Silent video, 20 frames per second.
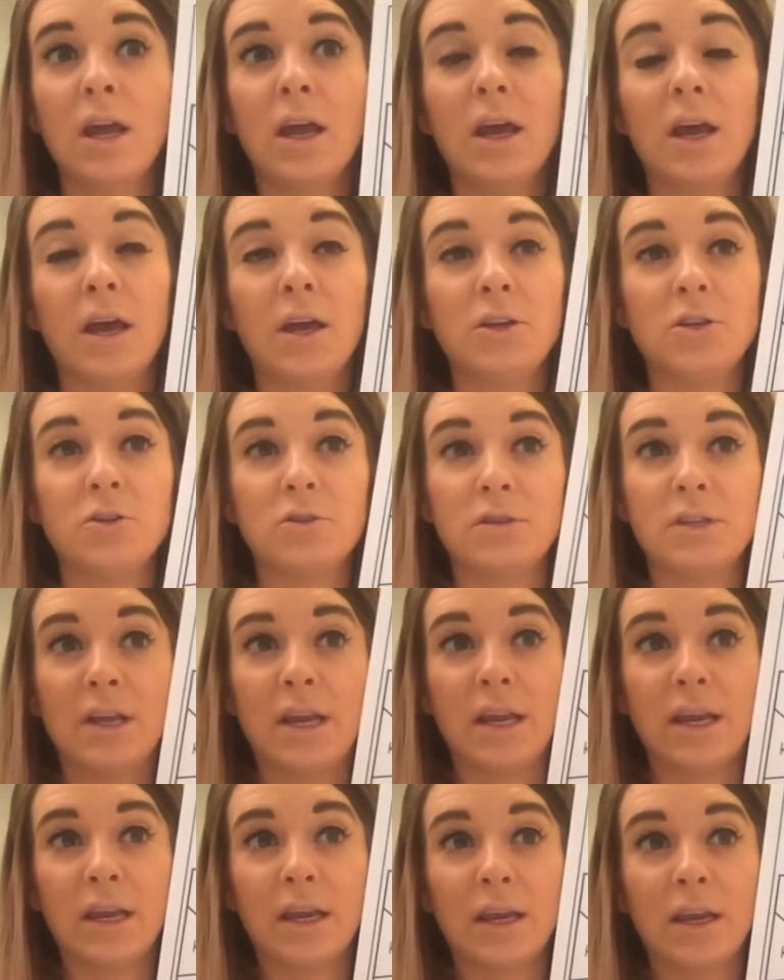and you're
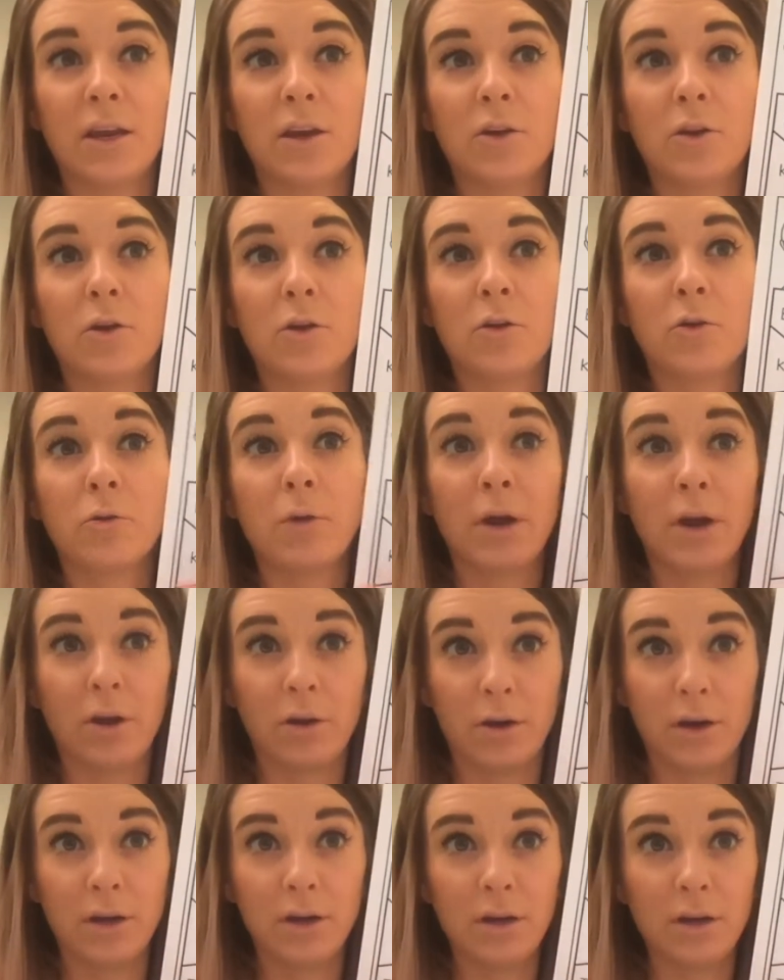taking your
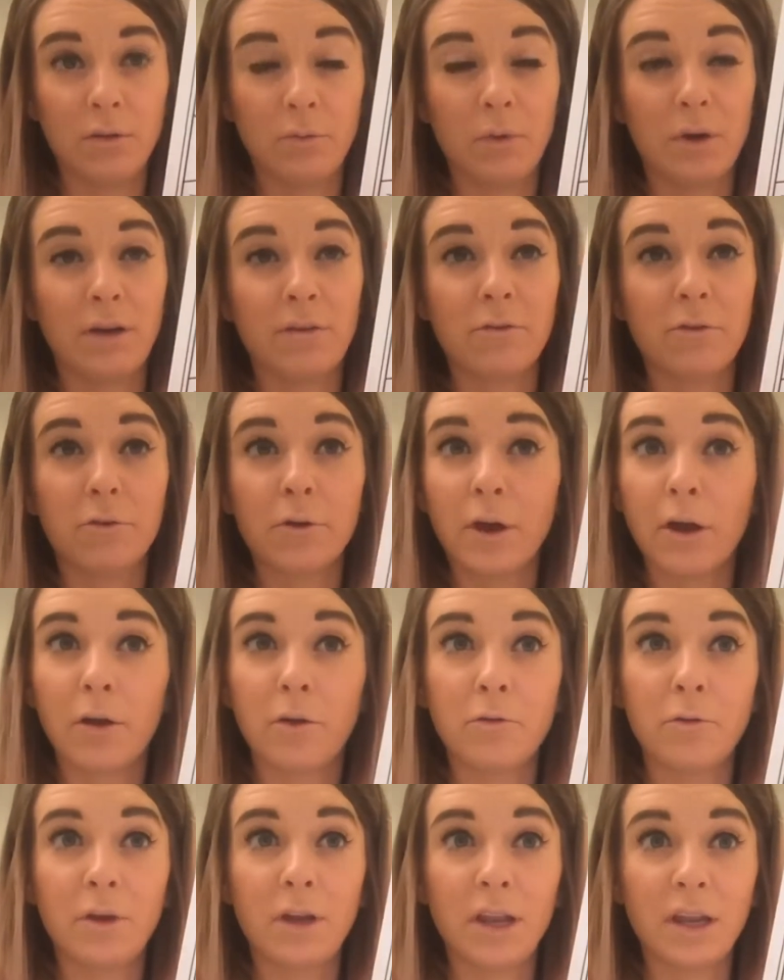crayon, whatever
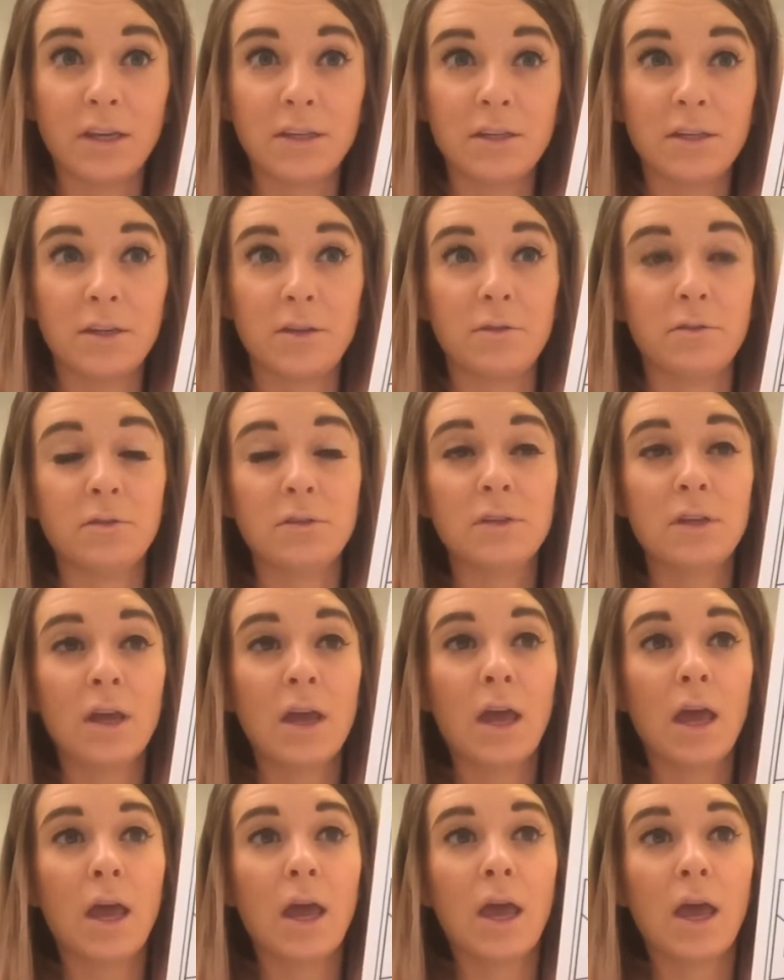crayon you'd like to use,
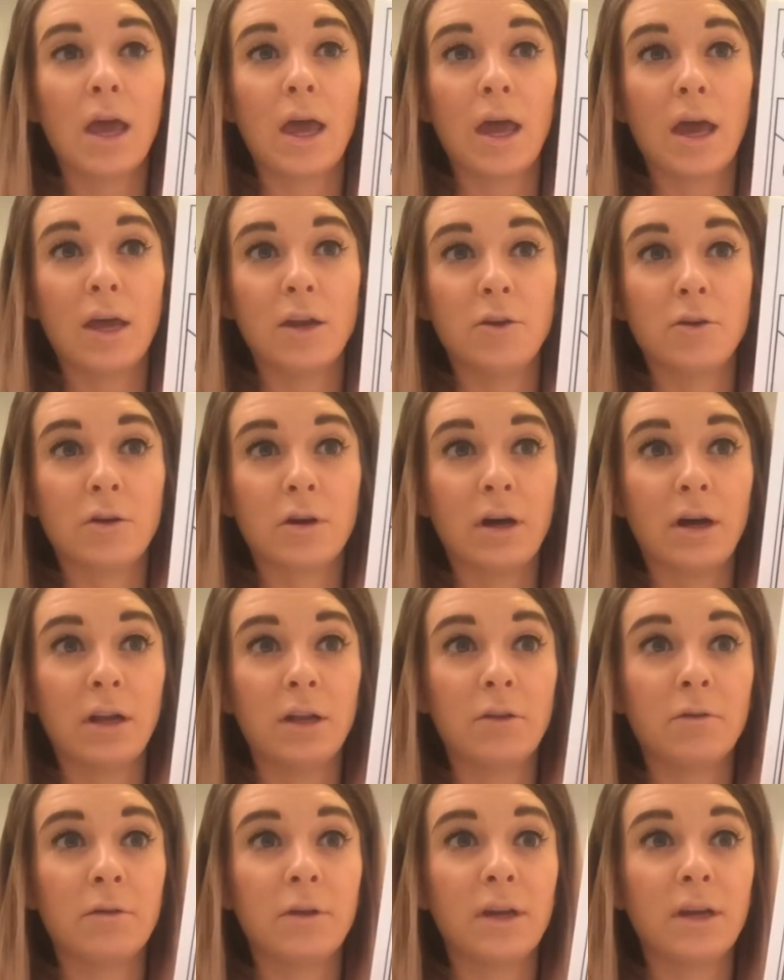and you're
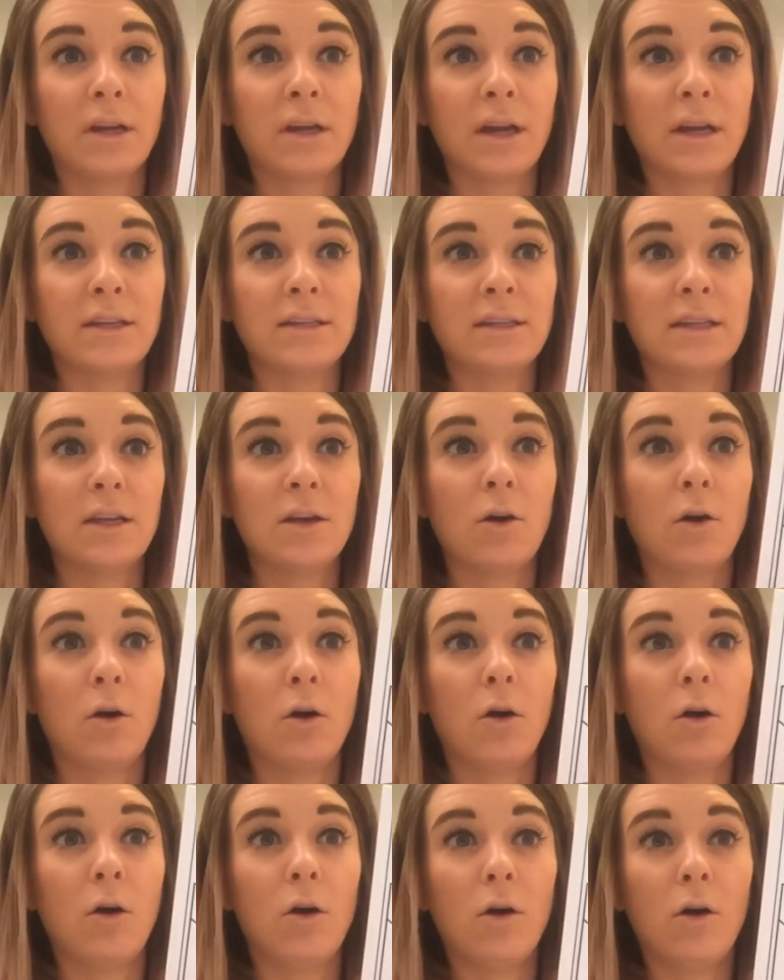coloring nicely
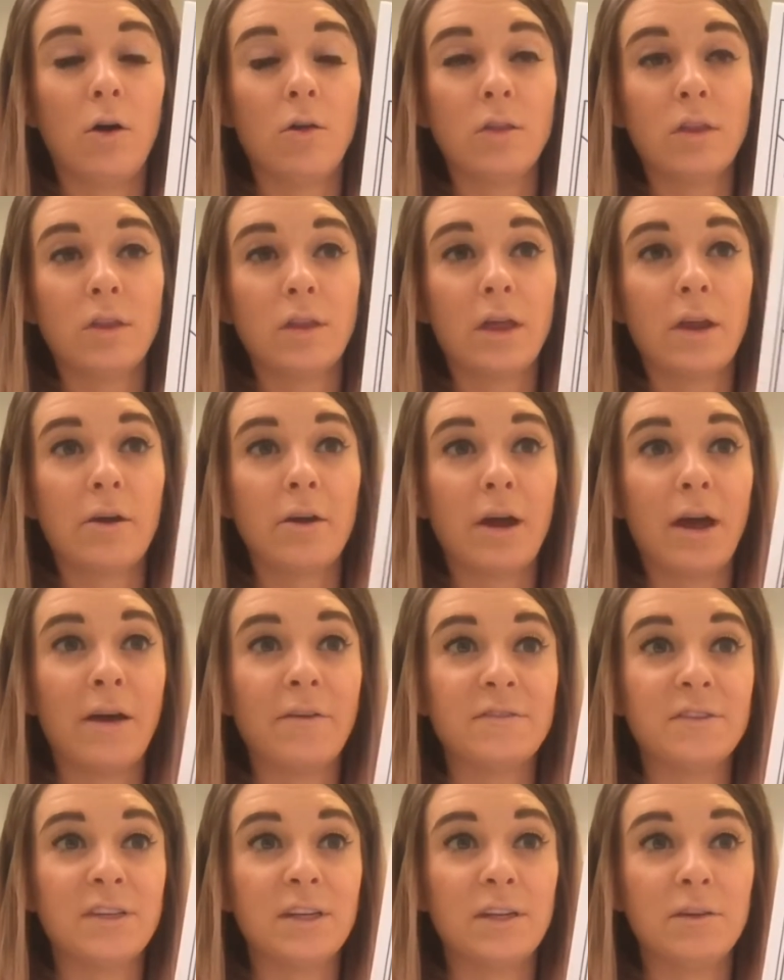all the letter
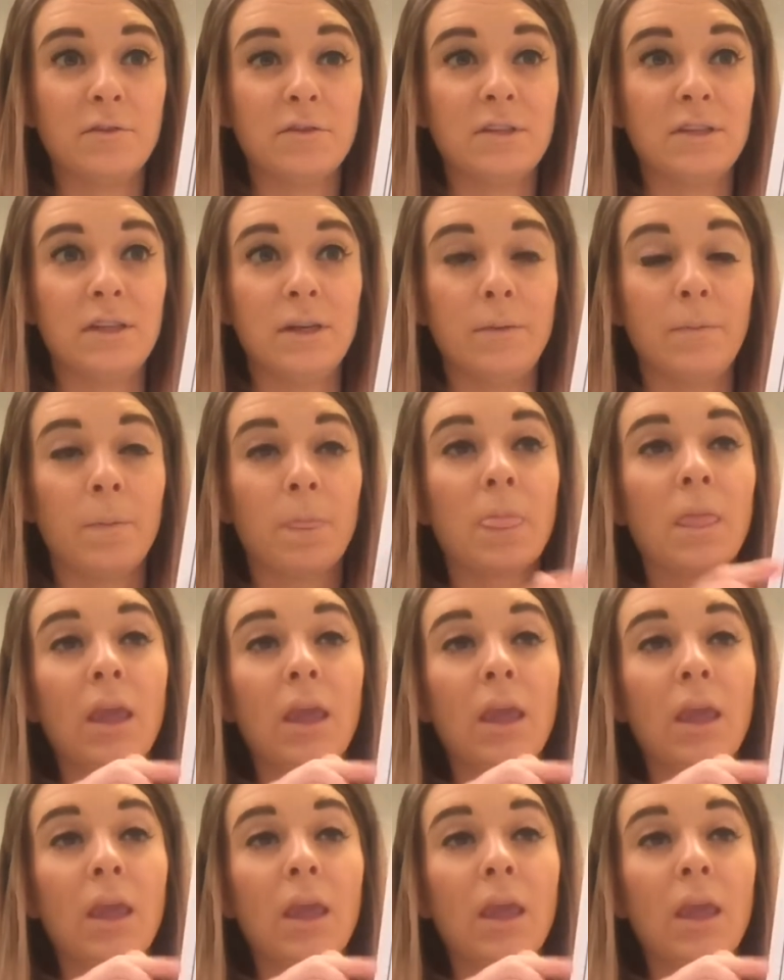F's that you see.